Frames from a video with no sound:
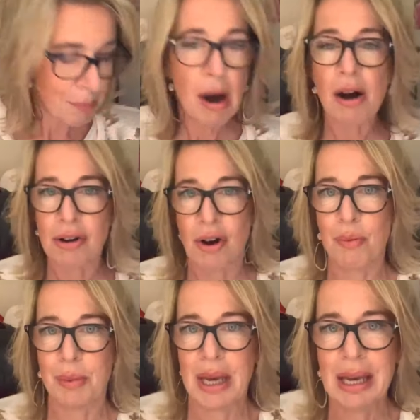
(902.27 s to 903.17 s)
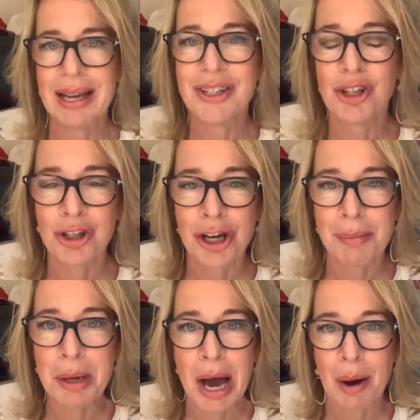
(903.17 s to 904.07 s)
what Mark got me to
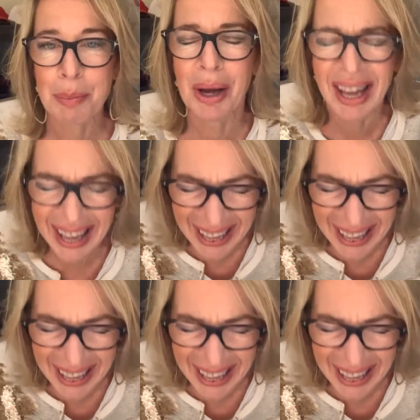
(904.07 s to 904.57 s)
cheer me up.